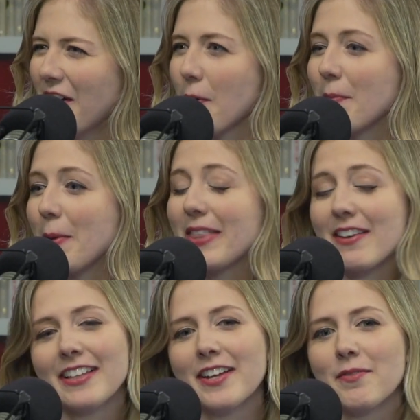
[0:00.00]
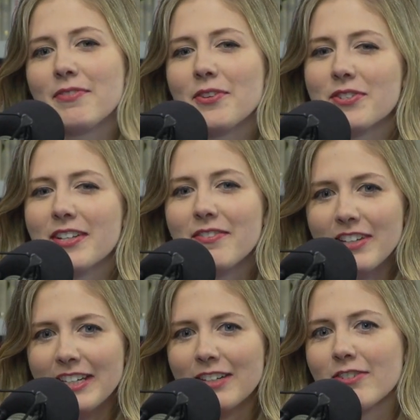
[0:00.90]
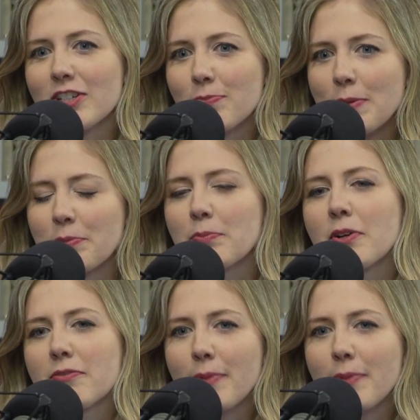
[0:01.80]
or maybe they have a lot of those convenient rich people barf bags.